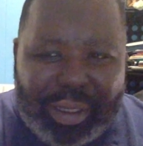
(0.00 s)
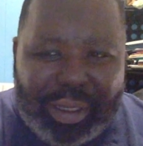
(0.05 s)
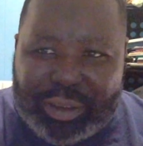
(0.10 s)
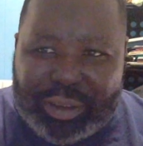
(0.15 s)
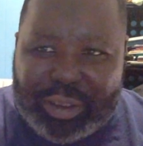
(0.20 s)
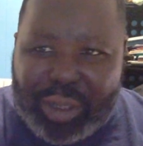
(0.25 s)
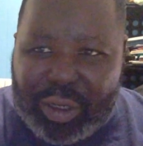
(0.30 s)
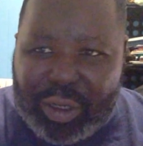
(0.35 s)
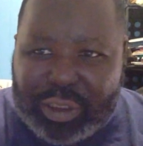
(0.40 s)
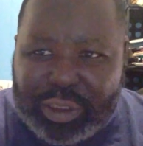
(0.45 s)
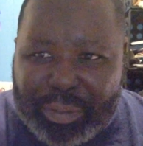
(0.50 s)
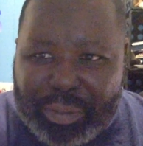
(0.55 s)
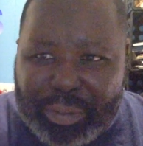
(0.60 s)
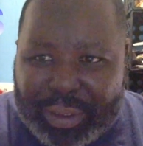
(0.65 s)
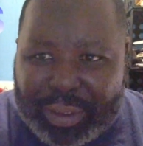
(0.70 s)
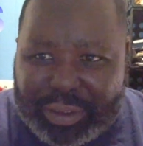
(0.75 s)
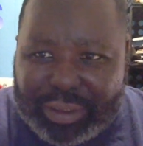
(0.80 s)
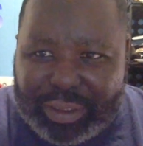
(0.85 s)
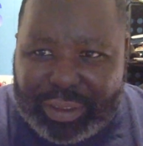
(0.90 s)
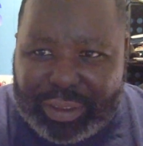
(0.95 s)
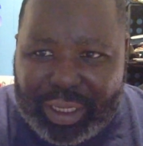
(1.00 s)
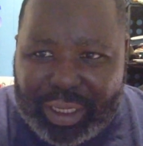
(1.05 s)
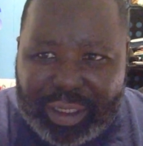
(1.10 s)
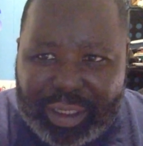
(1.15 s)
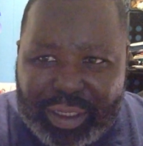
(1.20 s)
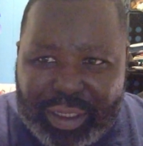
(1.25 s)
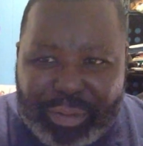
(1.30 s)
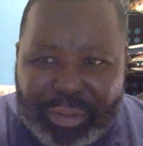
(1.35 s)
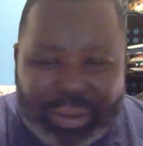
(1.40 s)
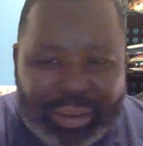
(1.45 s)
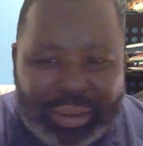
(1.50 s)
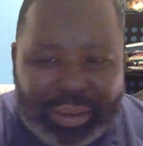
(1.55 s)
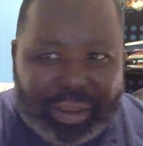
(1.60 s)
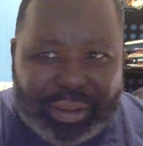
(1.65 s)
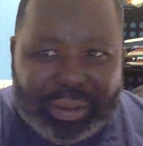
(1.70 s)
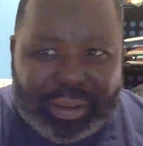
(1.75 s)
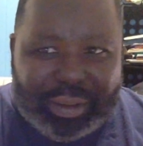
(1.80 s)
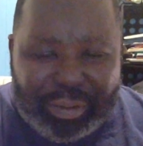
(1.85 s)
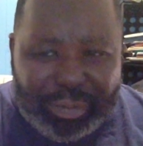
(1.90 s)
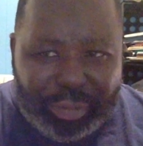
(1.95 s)
talked to my son, and my son
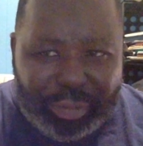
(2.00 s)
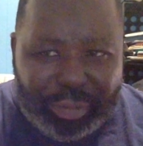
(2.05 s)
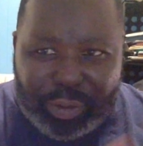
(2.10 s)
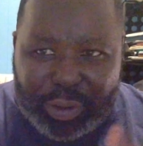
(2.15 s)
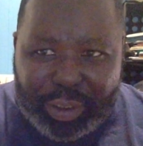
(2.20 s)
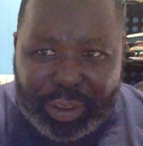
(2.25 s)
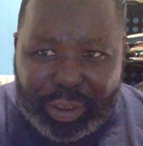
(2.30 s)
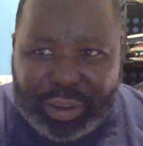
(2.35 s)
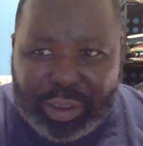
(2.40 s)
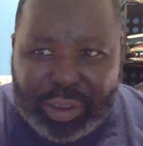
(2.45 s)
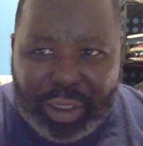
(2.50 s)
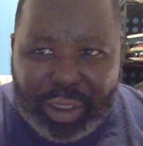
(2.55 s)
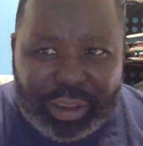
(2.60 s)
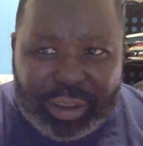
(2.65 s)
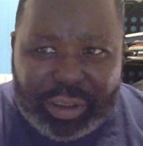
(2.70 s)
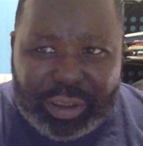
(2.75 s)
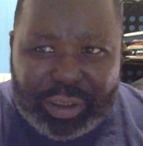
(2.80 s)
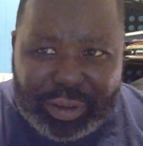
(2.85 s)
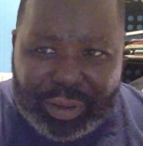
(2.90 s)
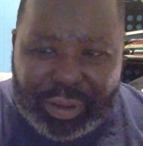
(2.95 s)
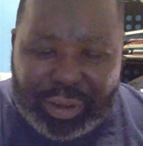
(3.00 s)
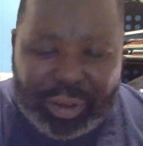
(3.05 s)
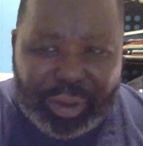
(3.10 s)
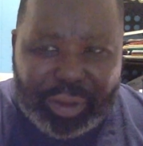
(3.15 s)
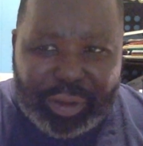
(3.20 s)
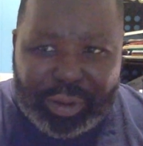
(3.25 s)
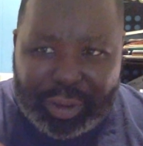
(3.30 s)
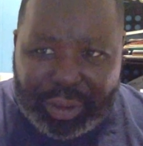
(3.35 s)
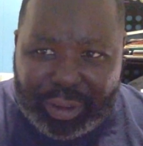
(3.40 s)
said, when we talked to, you